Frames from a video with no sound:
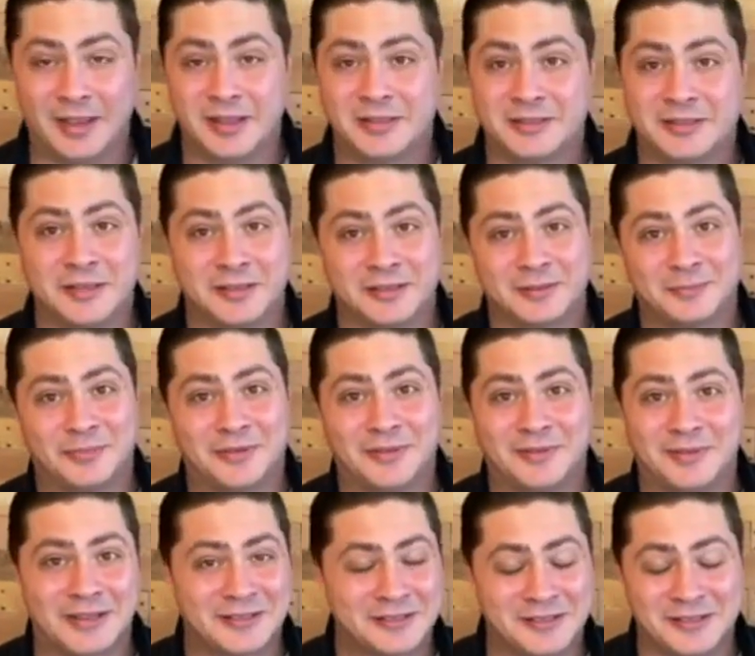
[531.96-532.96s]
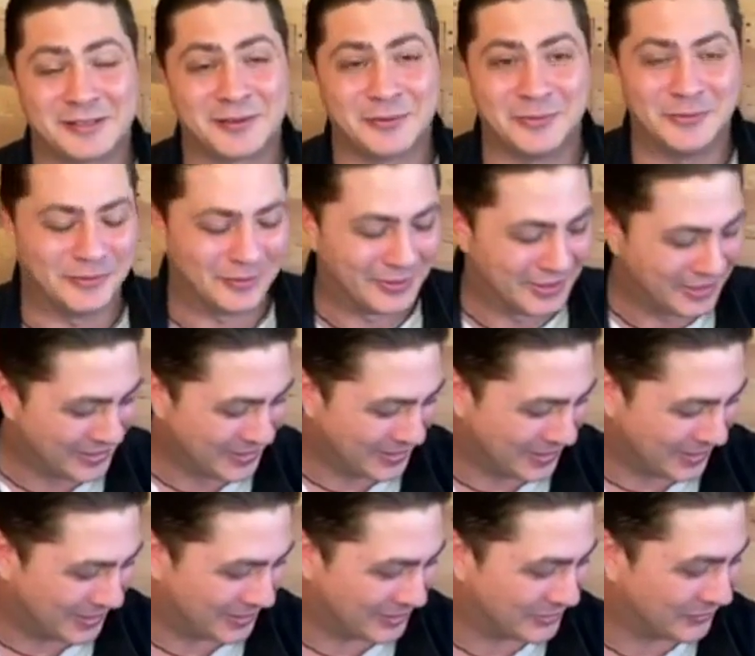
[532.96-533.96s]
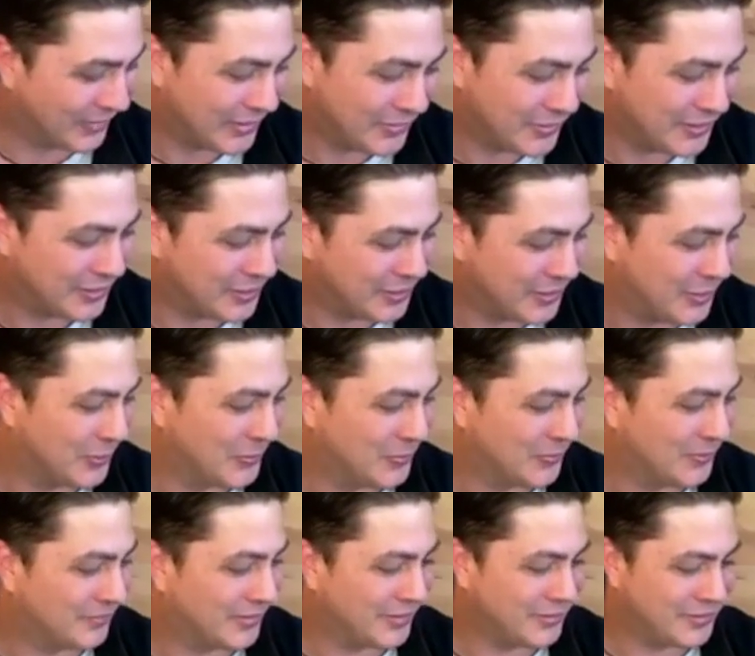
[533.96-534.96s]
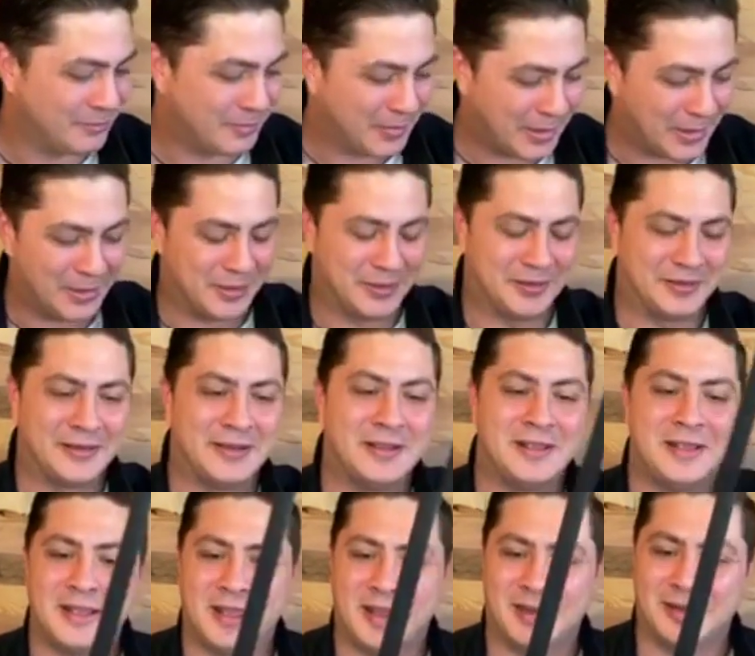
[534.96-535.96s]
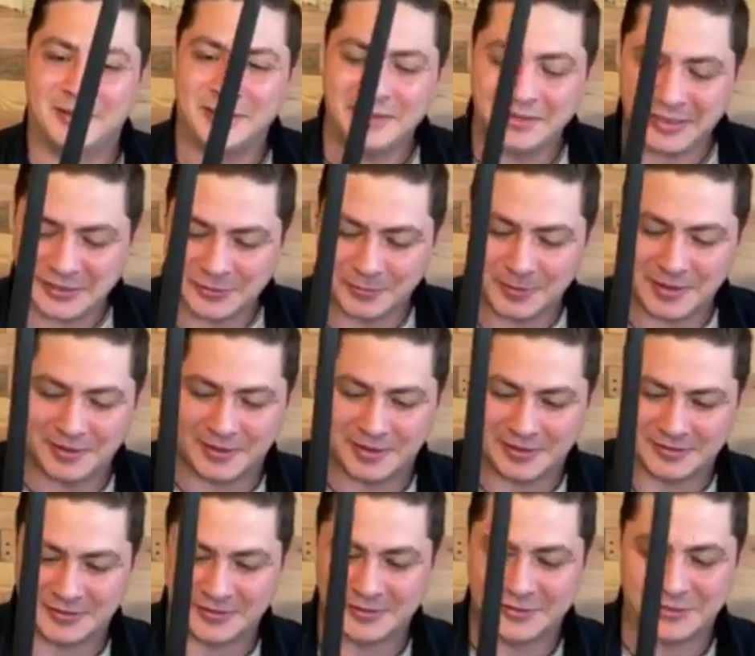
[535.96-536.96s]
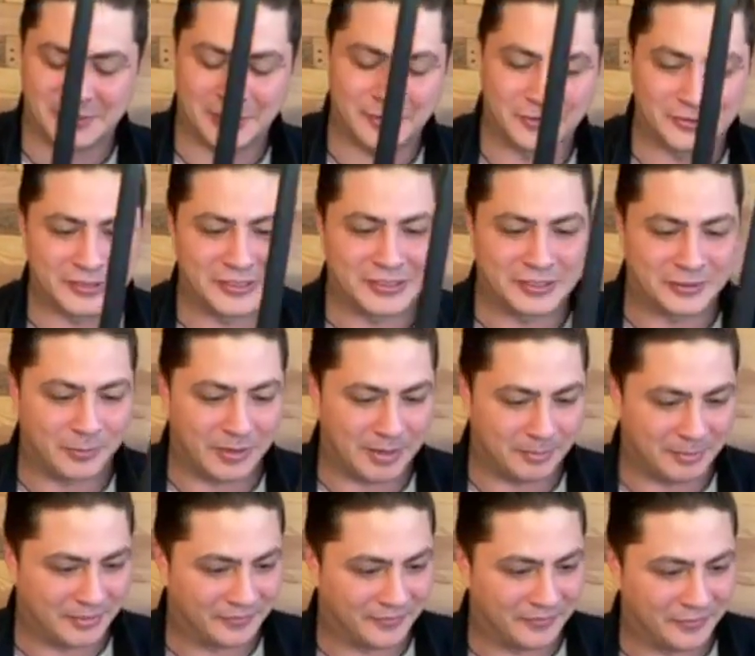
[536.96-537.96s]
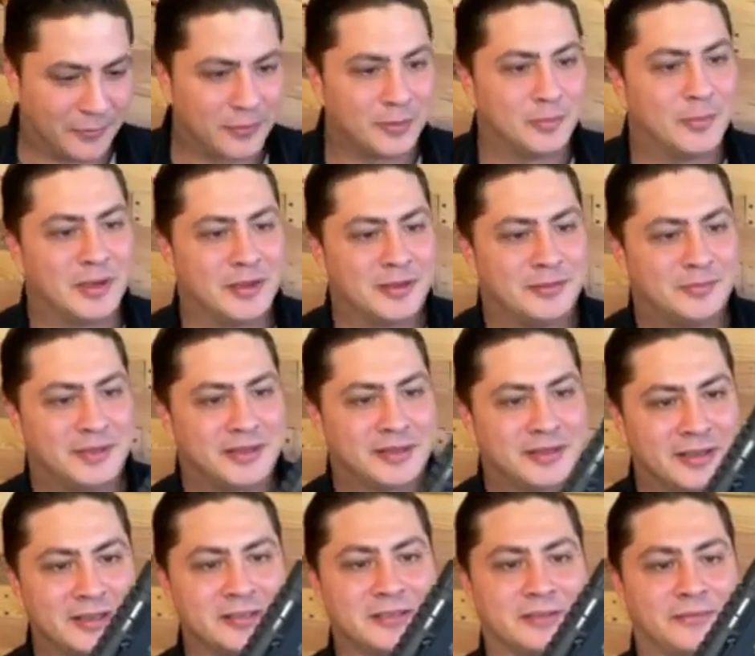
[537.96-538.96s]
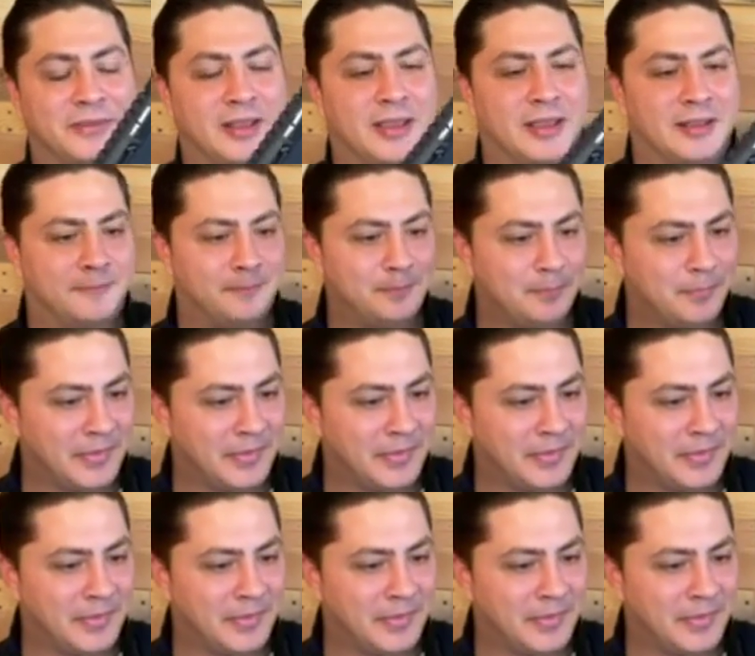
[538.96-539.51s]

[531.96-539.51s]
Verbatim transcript: that's just that's just cool. Uh, it's very Q, very Bond, and I think that's why they actually chose this weapon for Bond because of that.